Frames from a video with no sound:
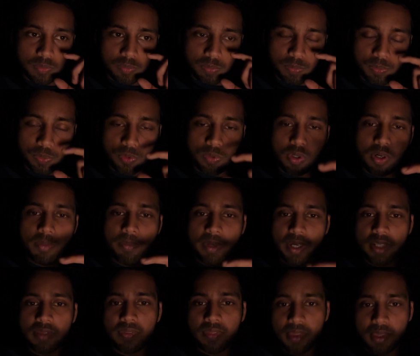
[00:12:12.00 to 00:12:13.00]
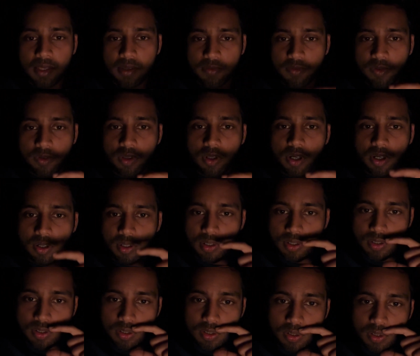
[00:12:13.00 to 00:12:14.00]
poor man, for the
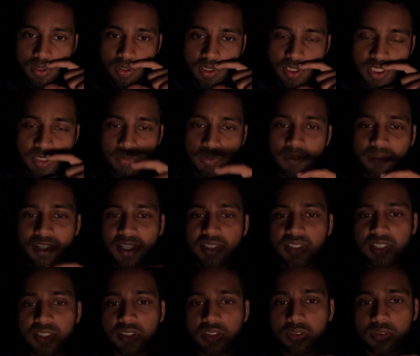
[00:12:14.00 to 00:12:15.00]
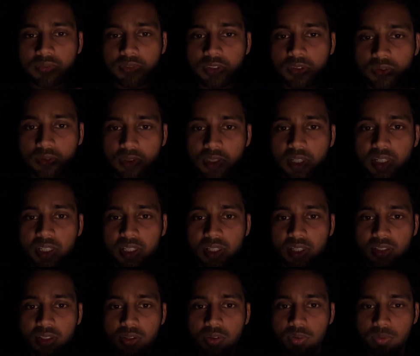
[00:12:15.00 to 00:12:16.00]
disprivileged section of the society
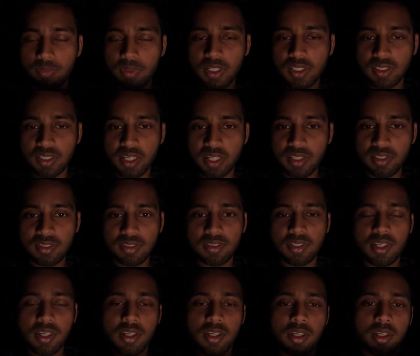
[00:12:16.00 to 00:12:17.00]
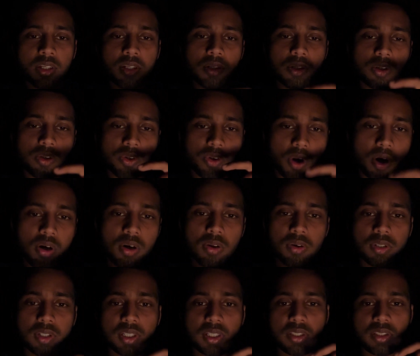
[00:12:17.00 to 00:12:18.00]
and the homeless guys, not
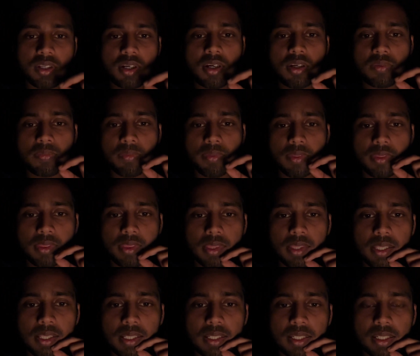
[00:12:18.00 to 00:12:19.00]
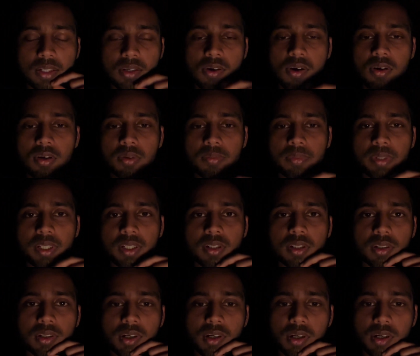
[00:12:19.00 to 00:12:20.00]
only the economic
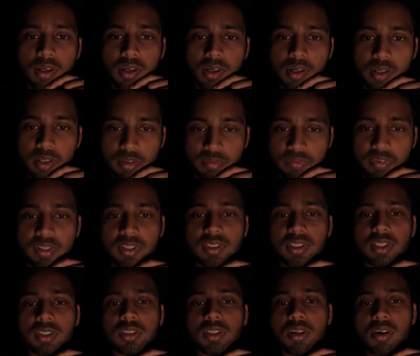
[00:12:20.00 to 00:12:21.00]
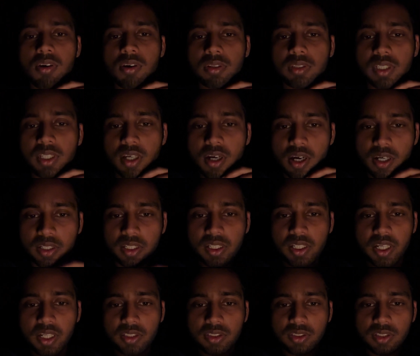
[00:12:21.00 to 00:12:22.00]
infrastructure or the
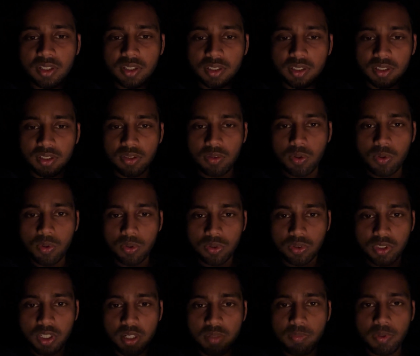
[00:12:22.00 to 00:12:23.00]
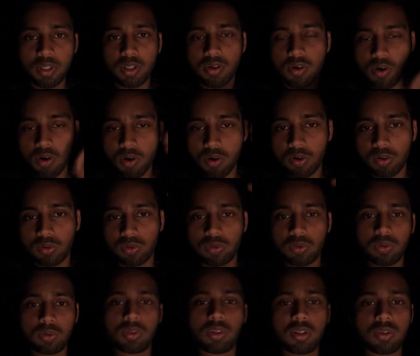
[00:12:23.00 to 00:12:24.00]
architecture is hostile, but
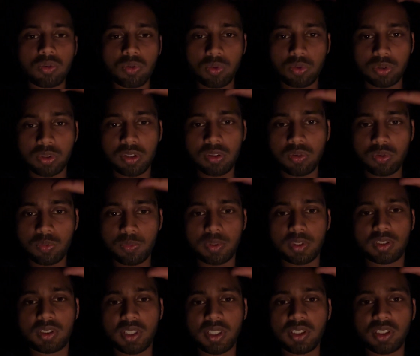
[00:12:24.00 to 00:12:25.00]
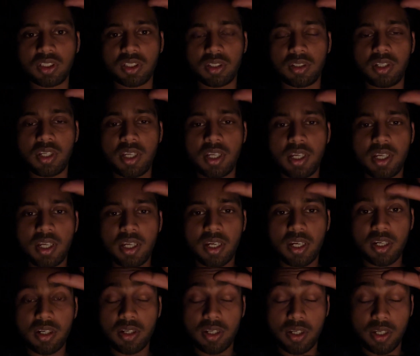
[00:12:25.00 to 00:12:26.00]
also the social superstructure.
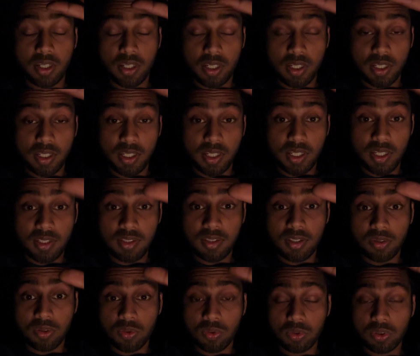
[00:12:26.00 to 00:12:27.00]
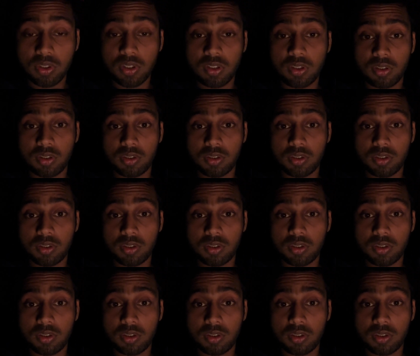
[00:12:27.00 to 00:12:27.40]
And in the social